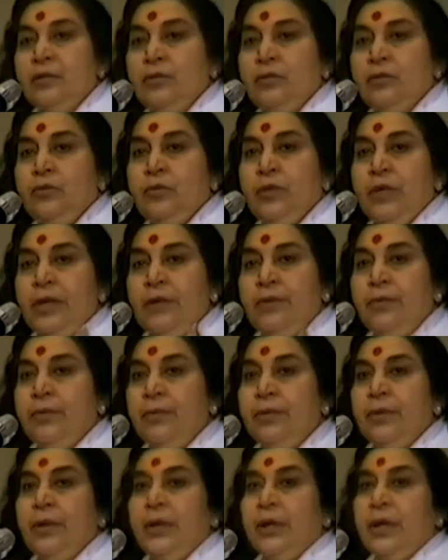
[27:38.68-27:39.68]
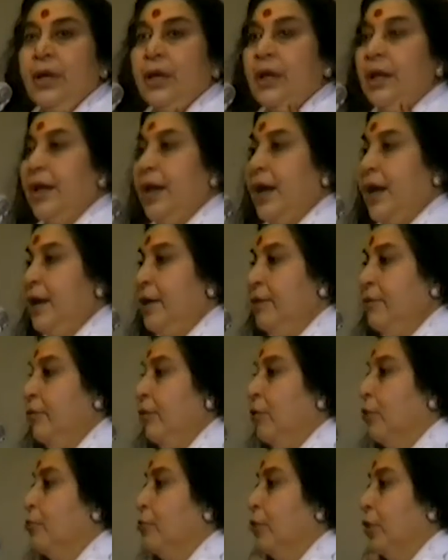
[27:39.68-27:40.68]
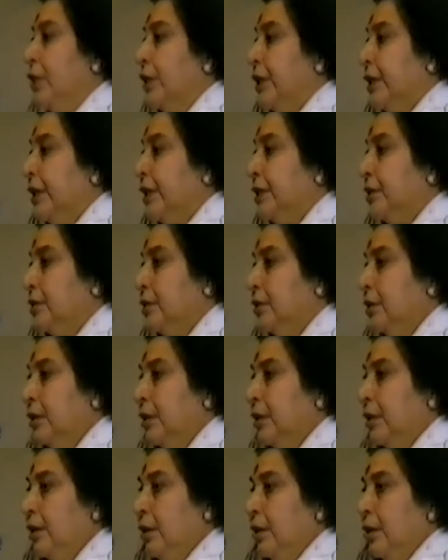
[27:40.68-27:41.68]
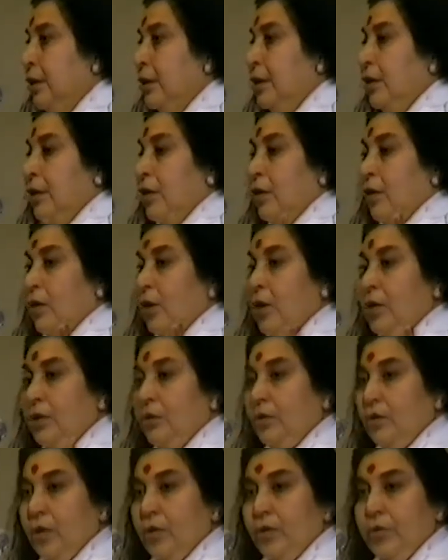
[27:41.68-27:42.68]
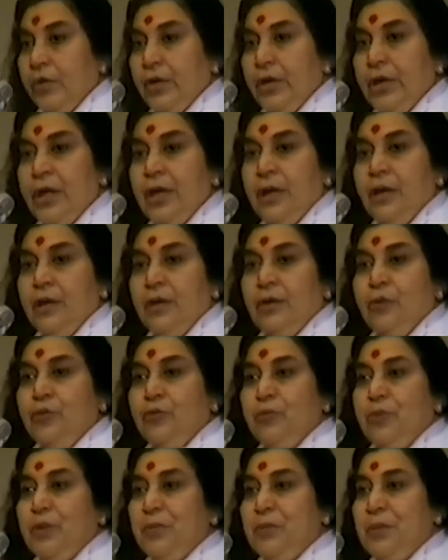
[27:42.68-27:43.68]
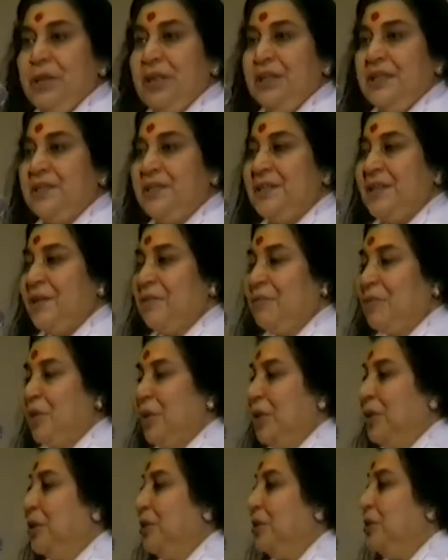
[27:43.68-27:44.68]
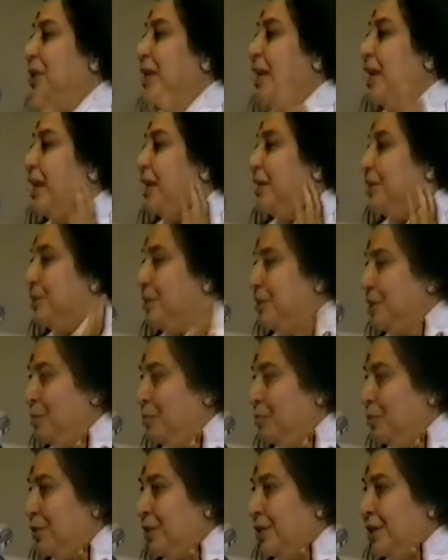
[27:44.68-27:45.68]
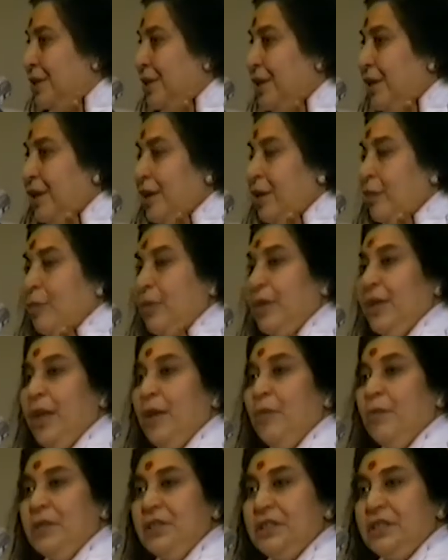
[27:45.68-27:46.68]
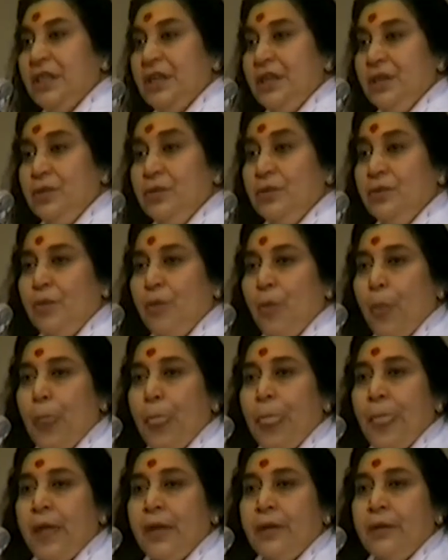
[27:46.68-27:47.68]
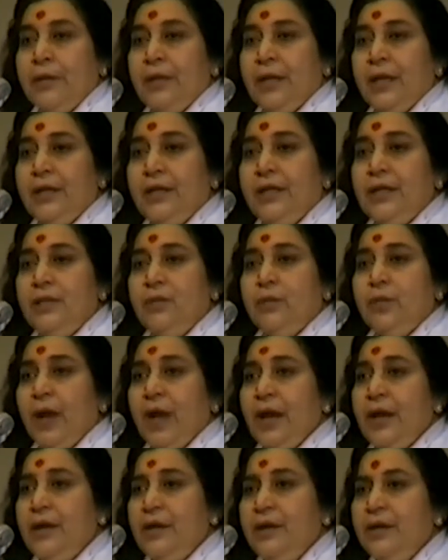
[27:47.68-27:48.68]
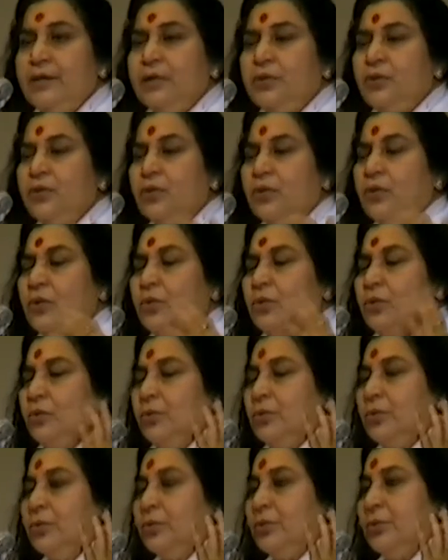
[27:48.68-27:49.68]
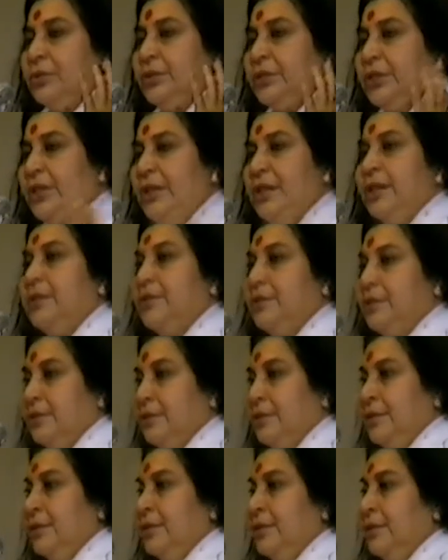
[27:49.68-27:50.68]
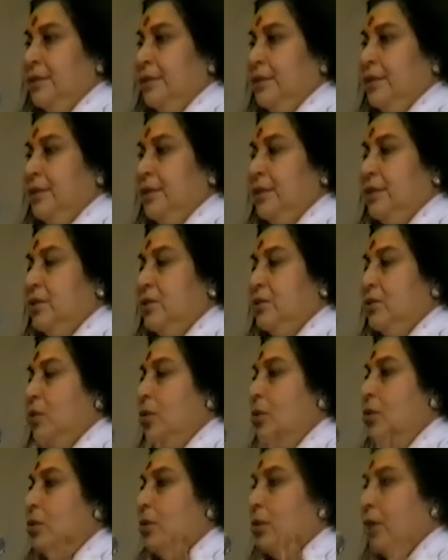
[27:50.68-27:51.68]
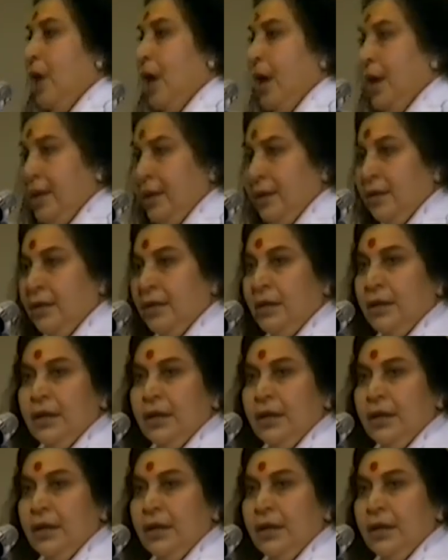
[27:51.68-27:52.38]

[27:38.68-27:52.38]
to live a life of moderation. On the contrary, human beings have gone to the extremes. But I must tell you that the Divine is so generous, is so kind,